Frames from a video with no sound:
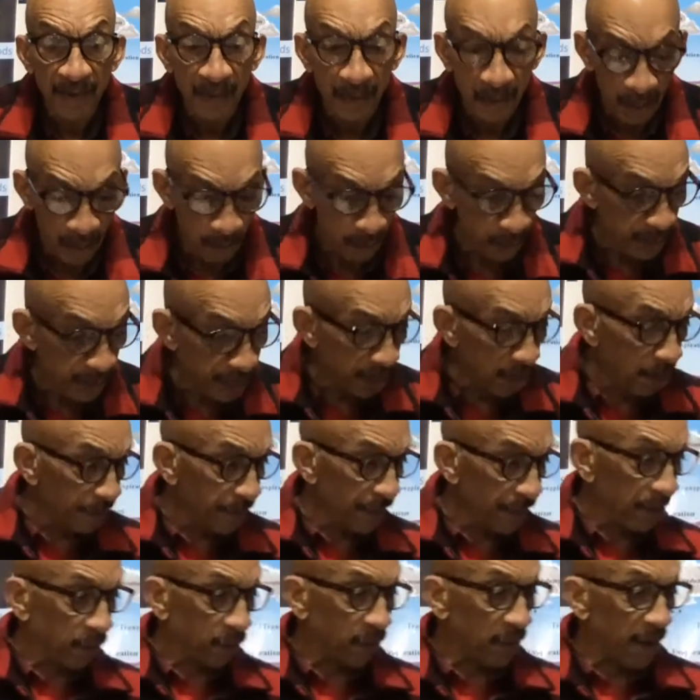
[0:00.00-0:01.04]
And we know
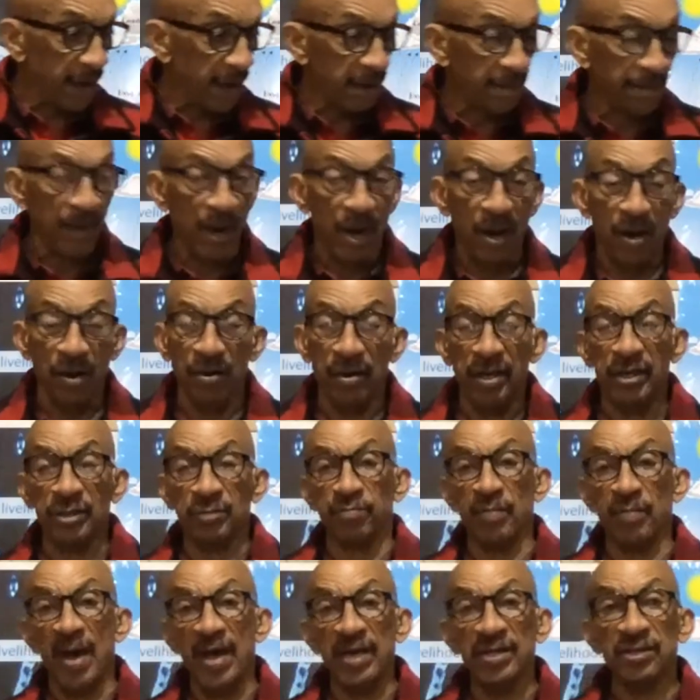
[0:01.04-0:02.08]
that a rainbow is
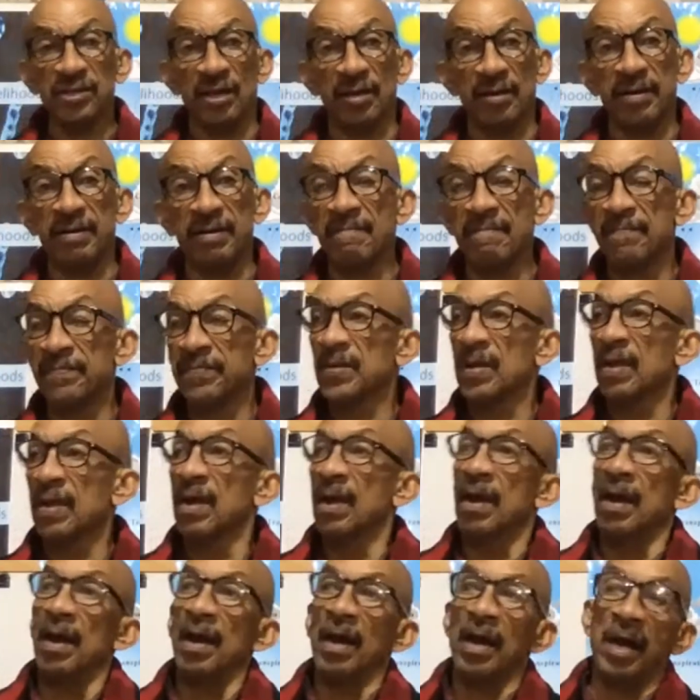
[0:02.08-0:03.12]
basically
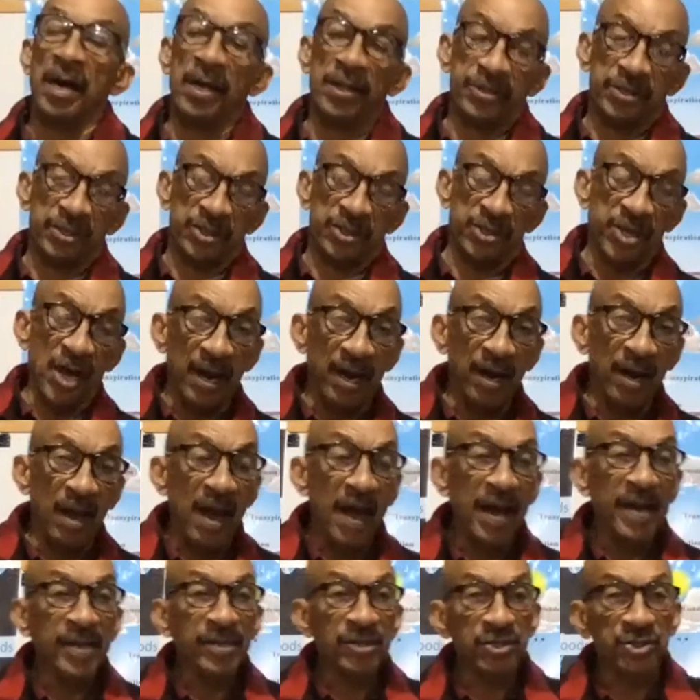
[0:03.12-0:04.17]

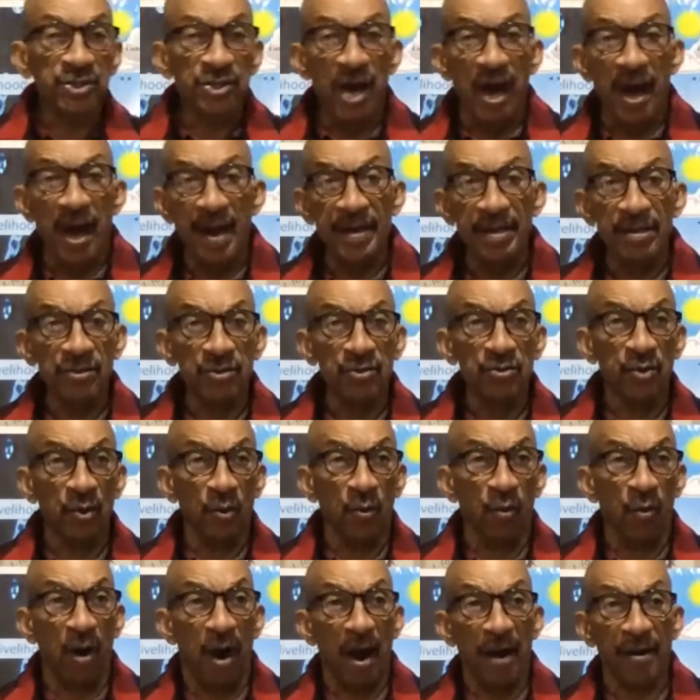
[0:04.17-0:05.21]
sunlight shining through the
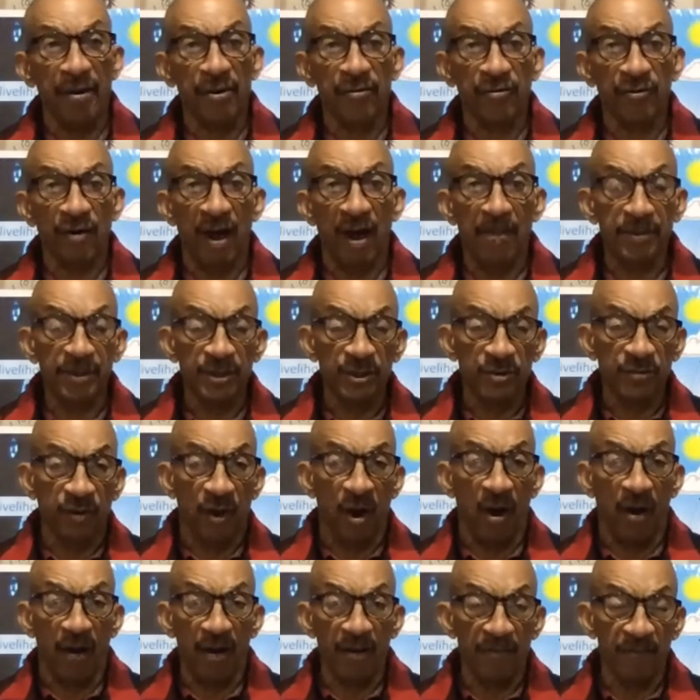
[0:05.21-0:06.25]
water droplets
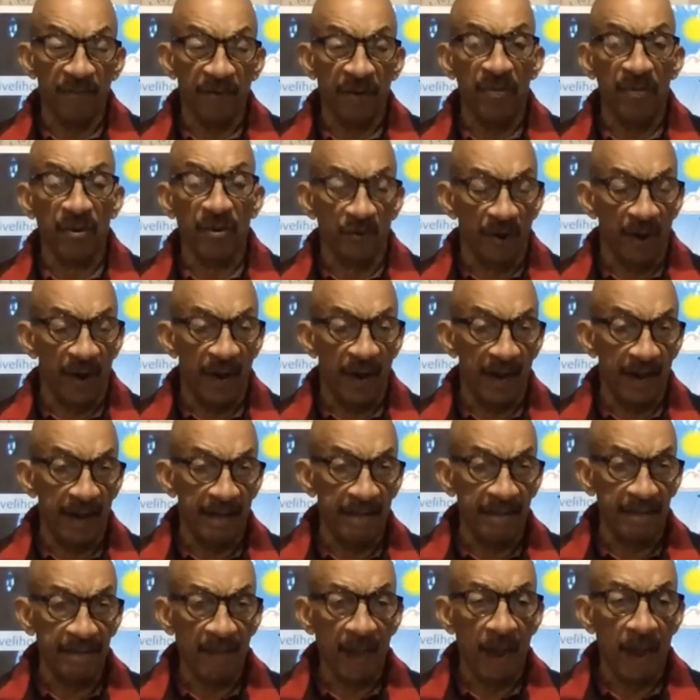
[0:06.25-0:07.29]
falling from
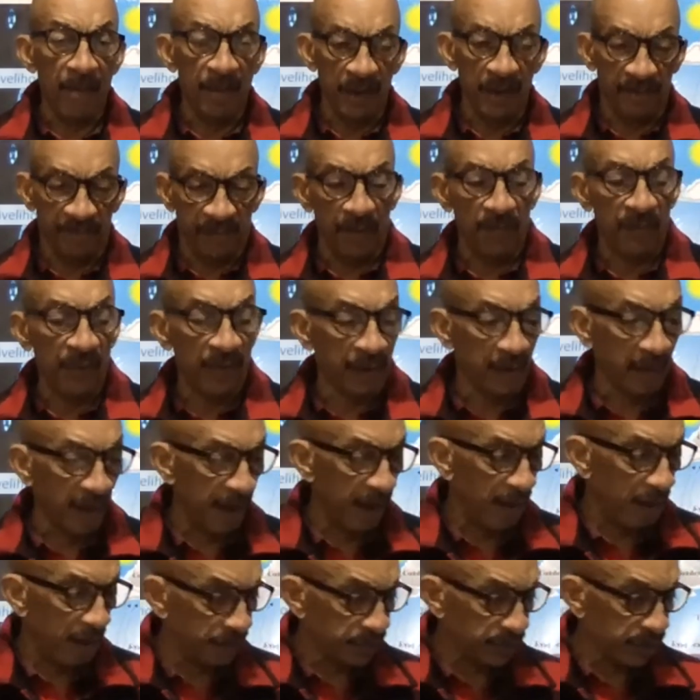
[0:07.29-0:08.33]
from the
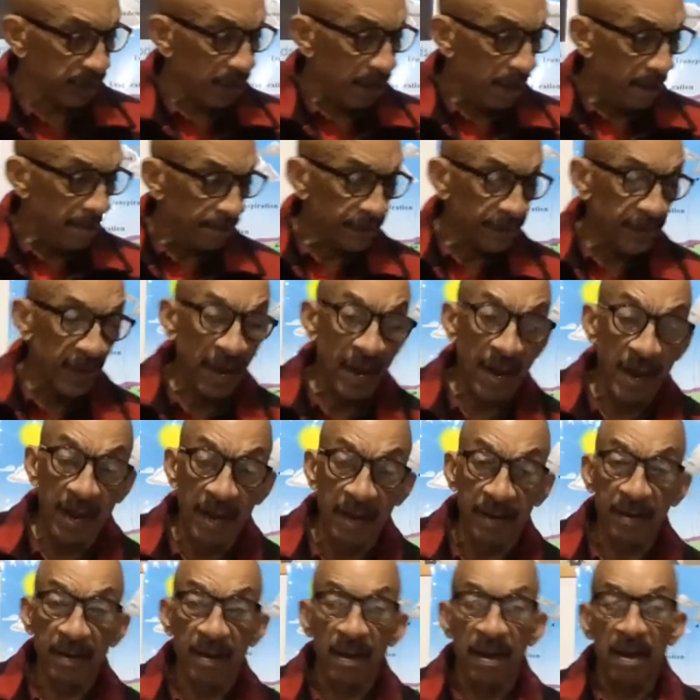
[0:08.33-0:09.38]
clouds. And